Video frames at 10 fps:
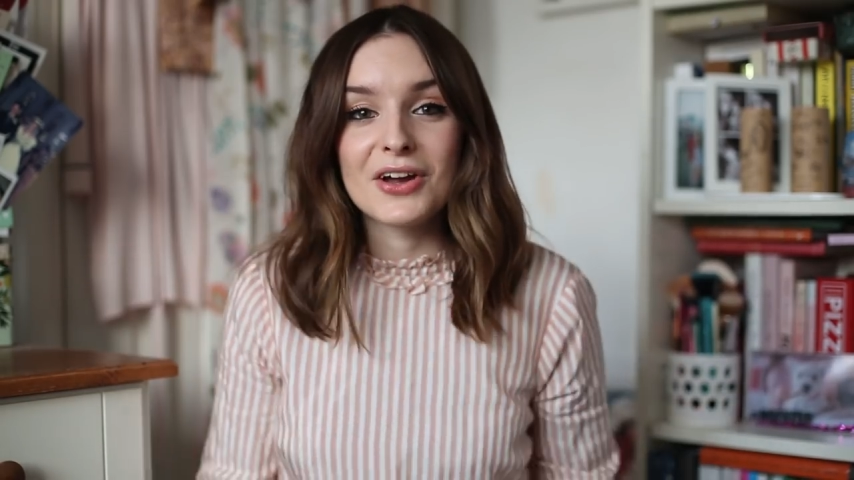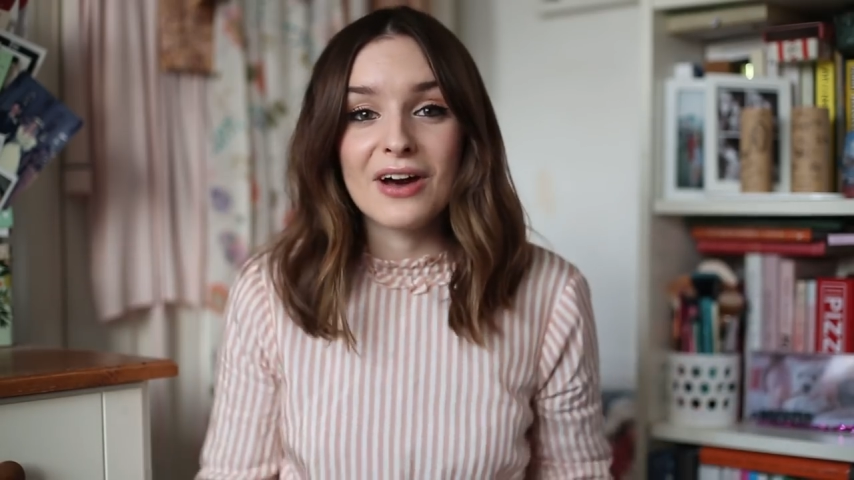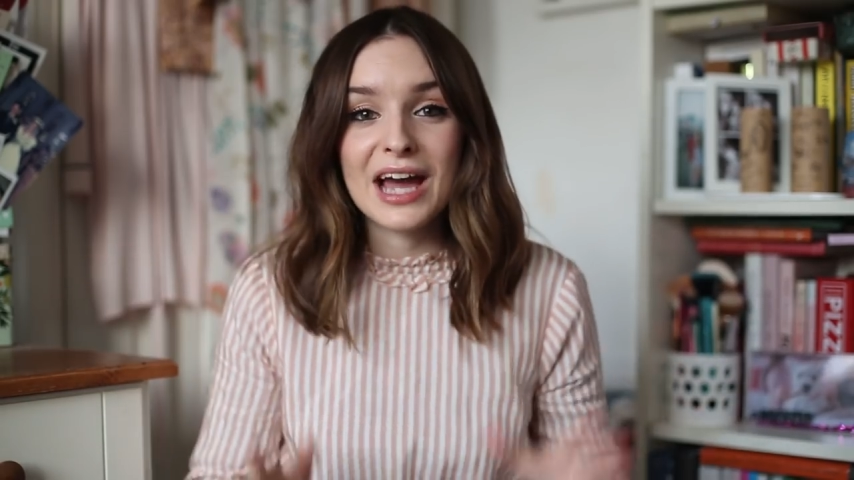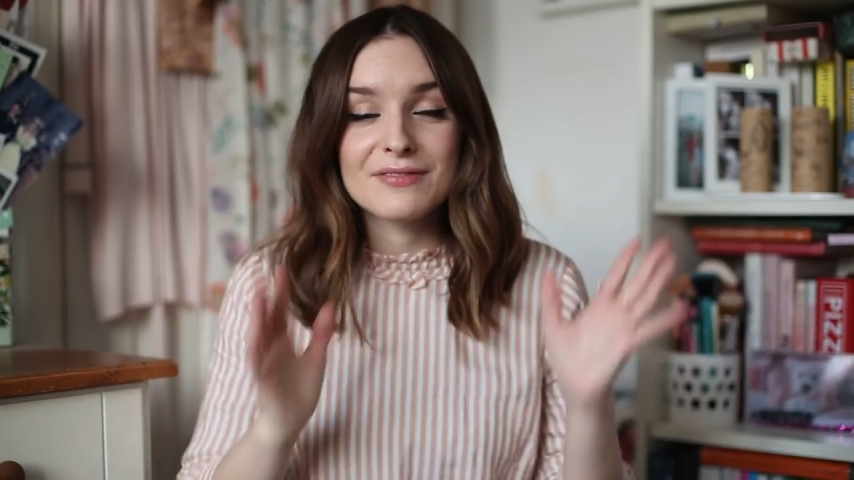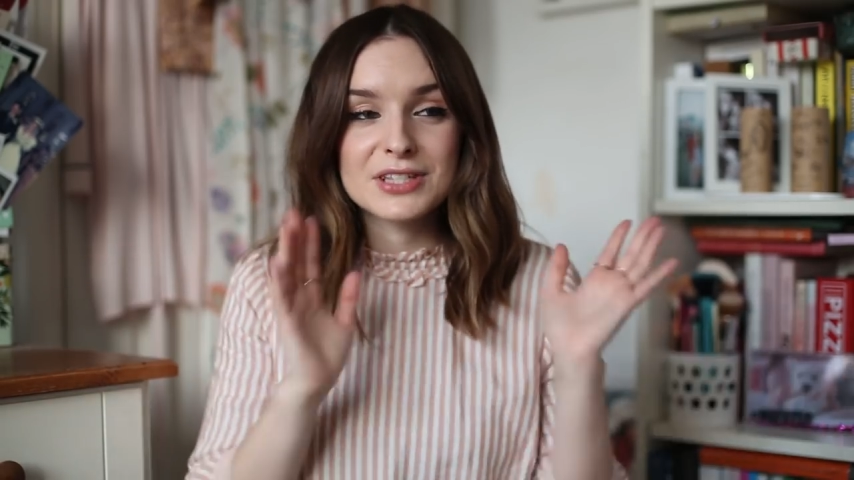
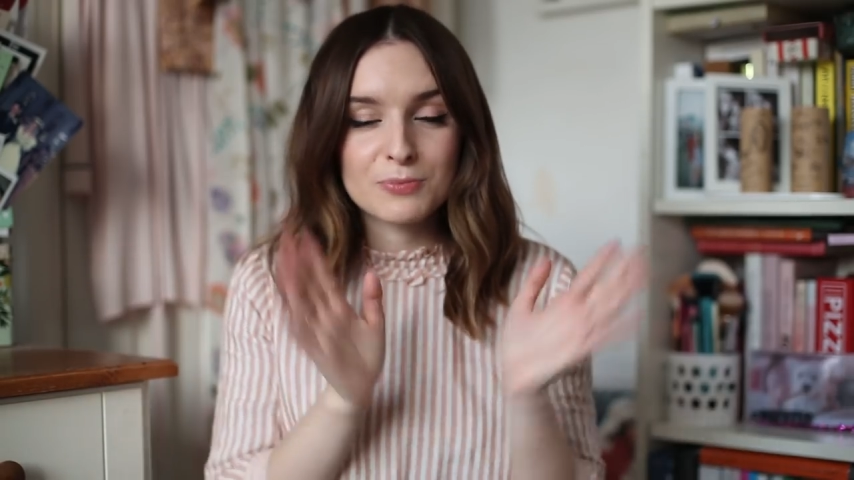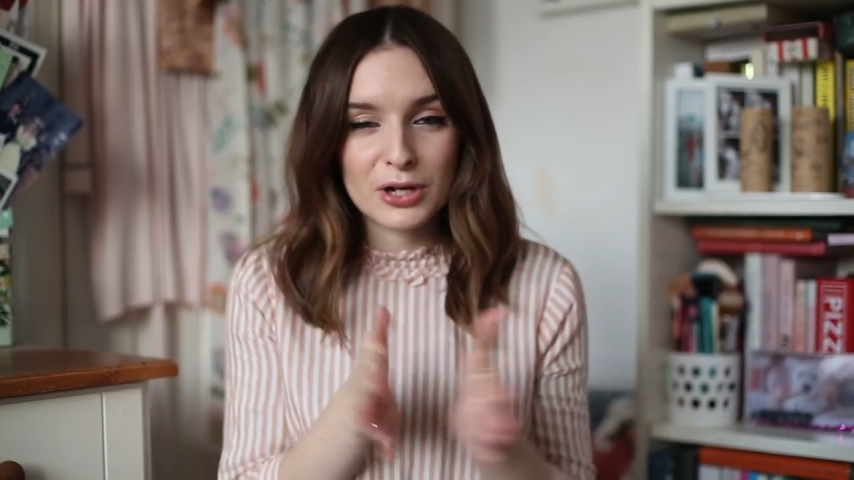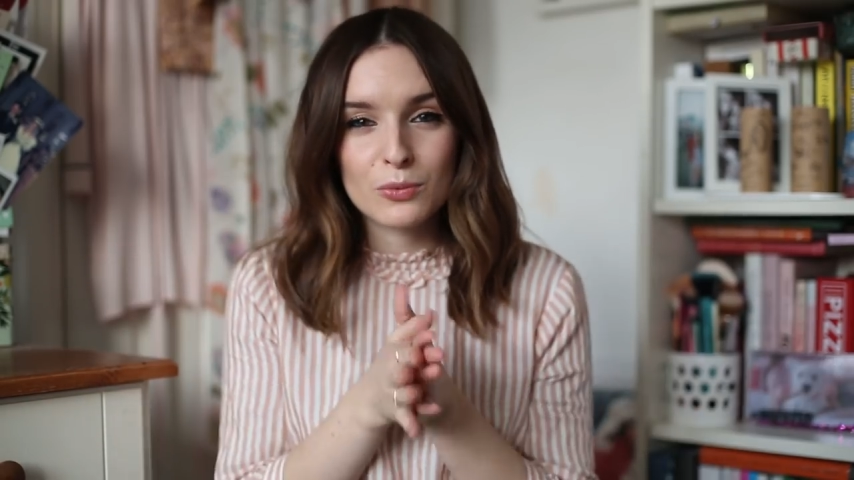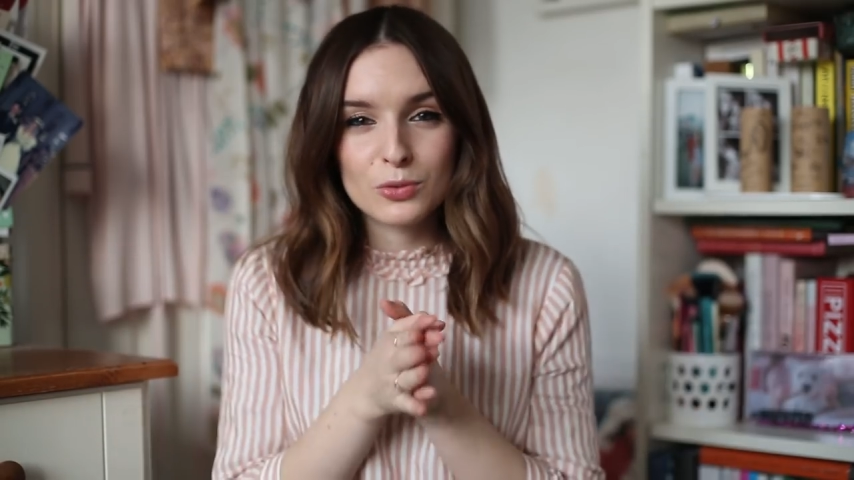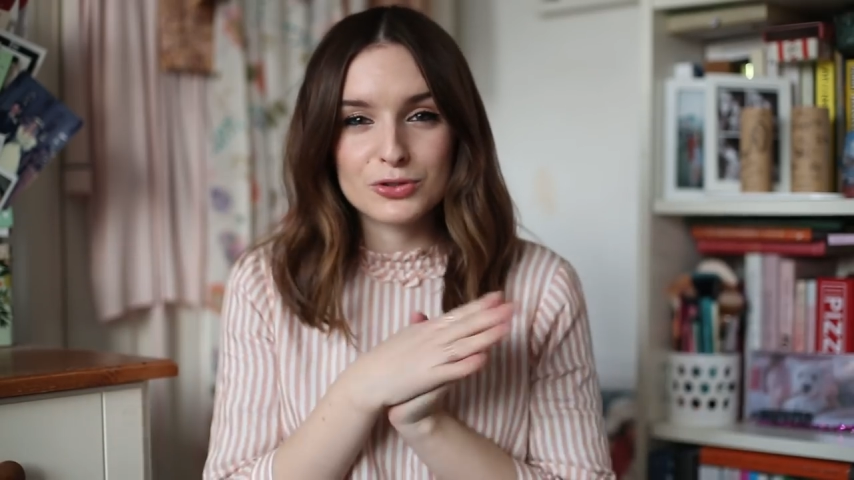I have a
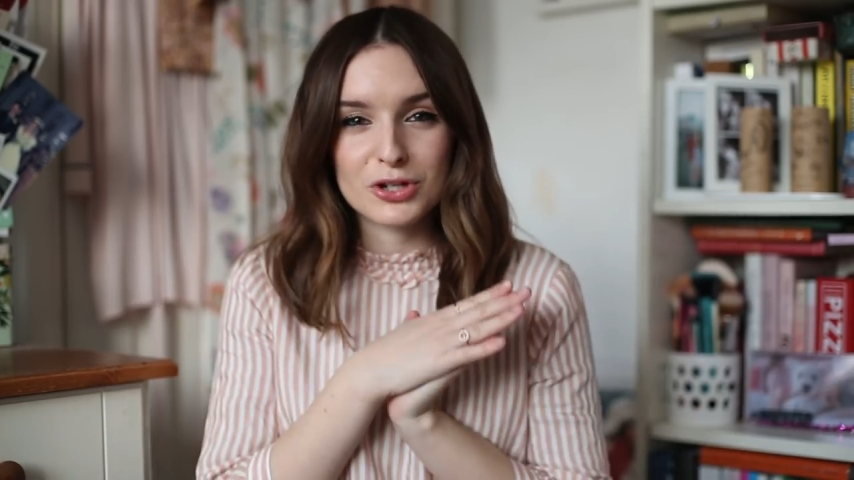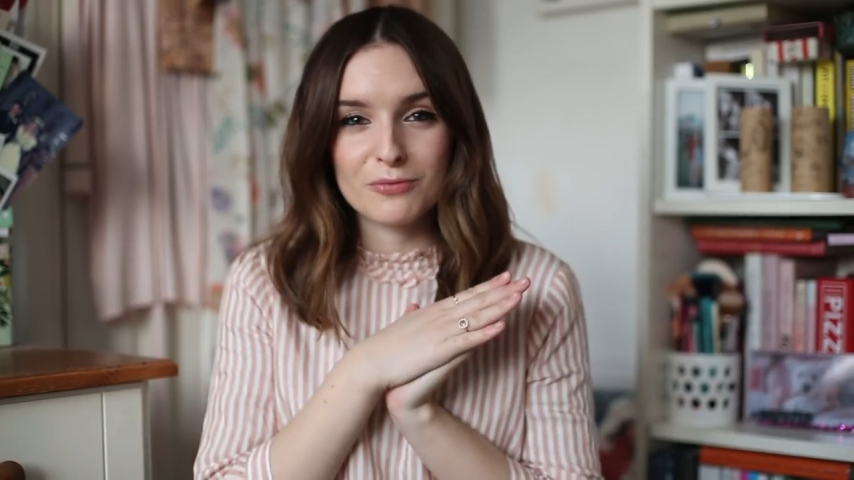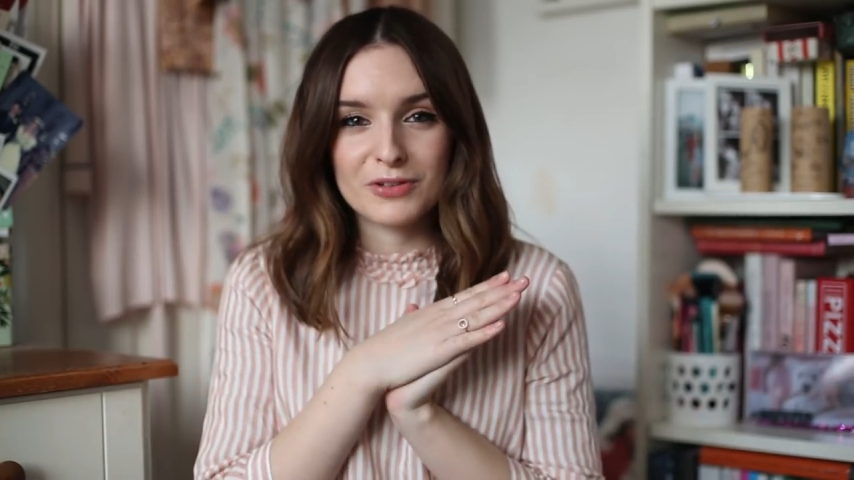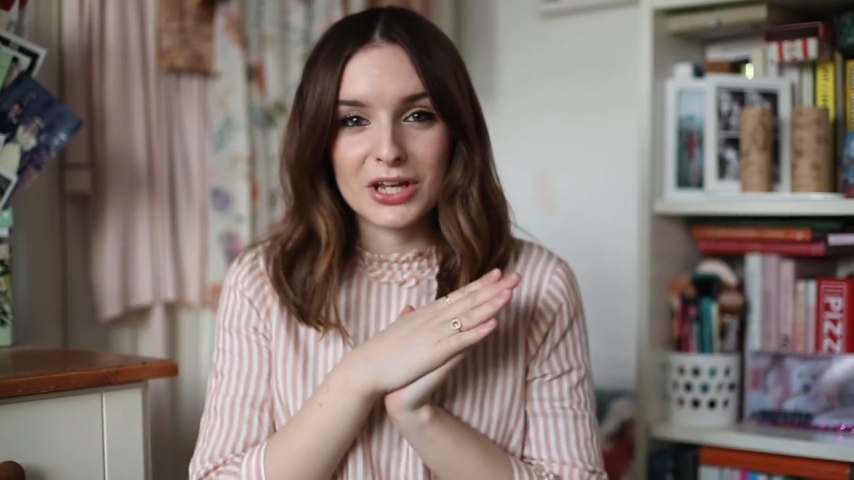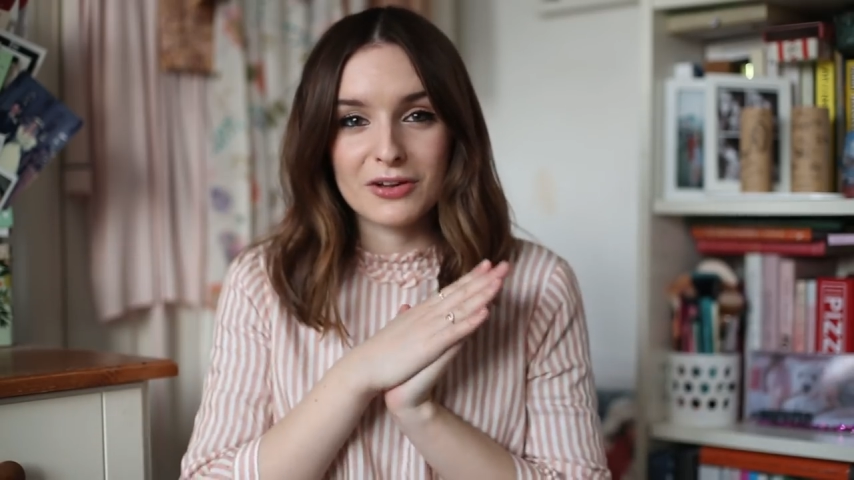spring
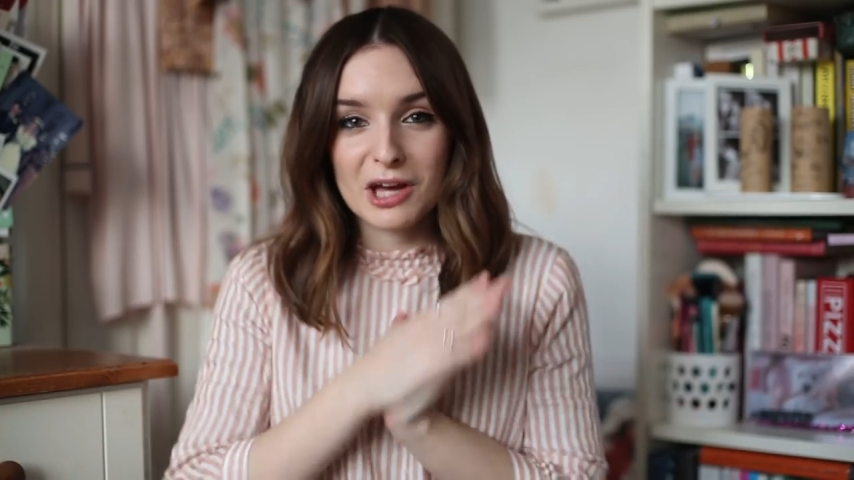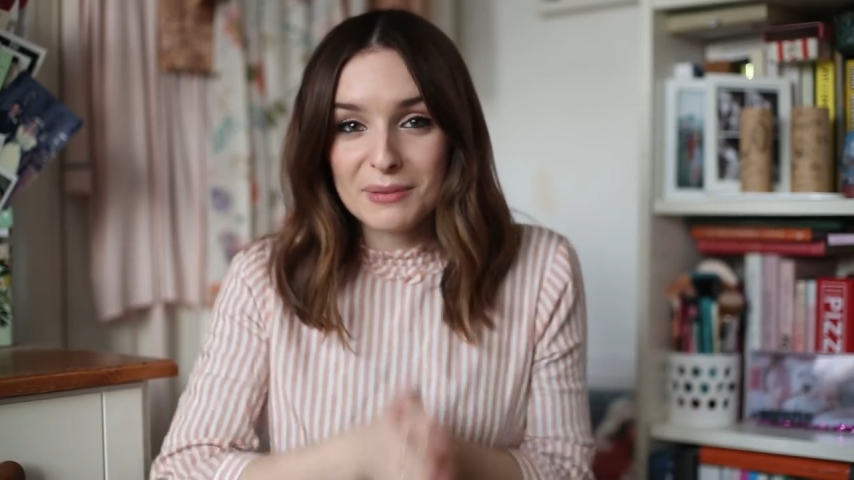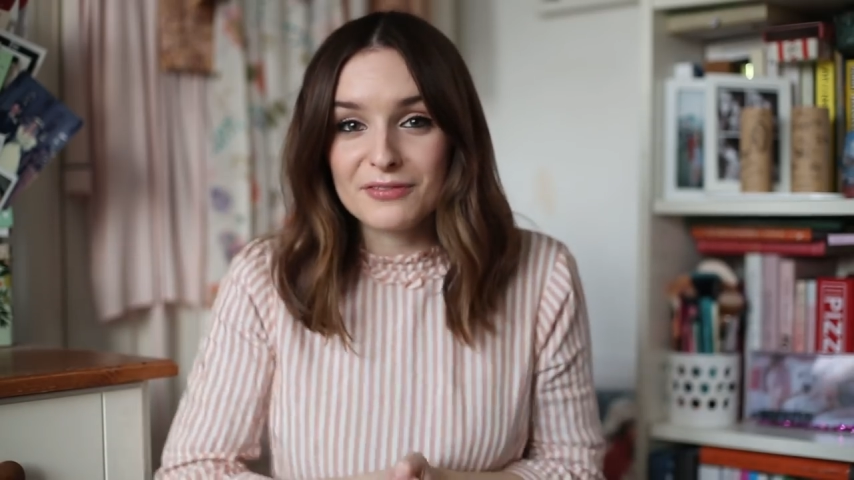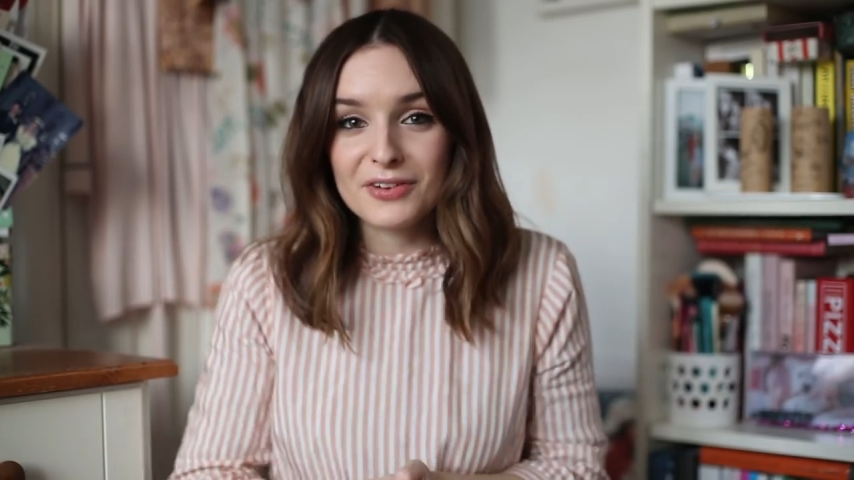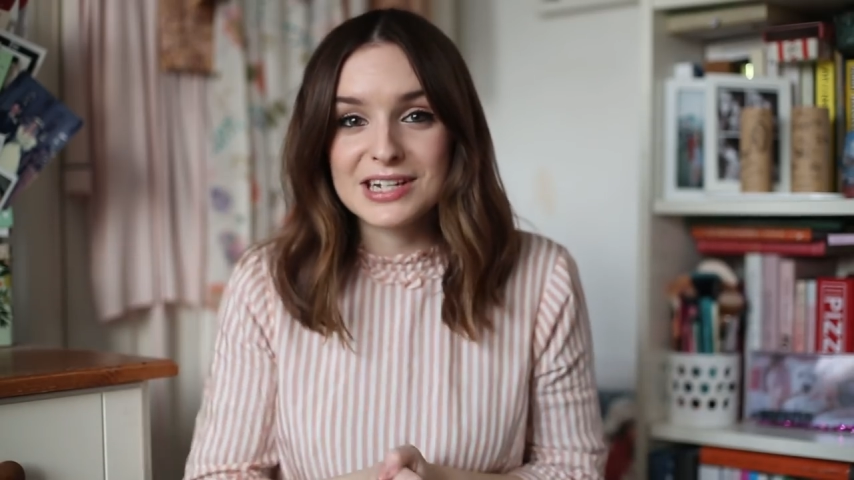wardrobe video coming up